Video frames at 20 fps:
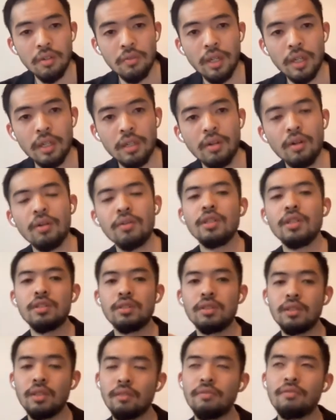Right? All
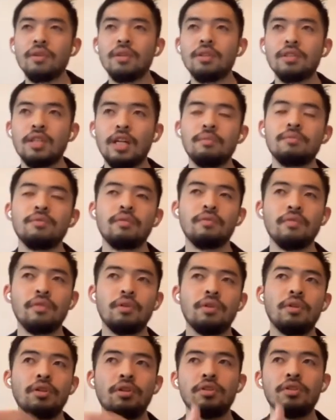these different types of
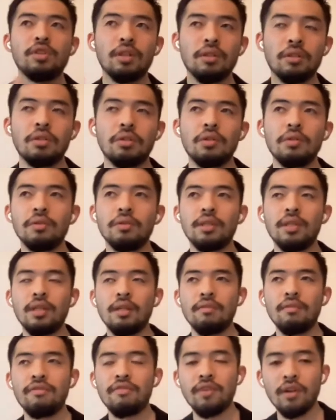learners are
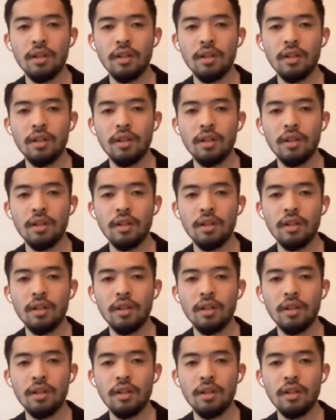currently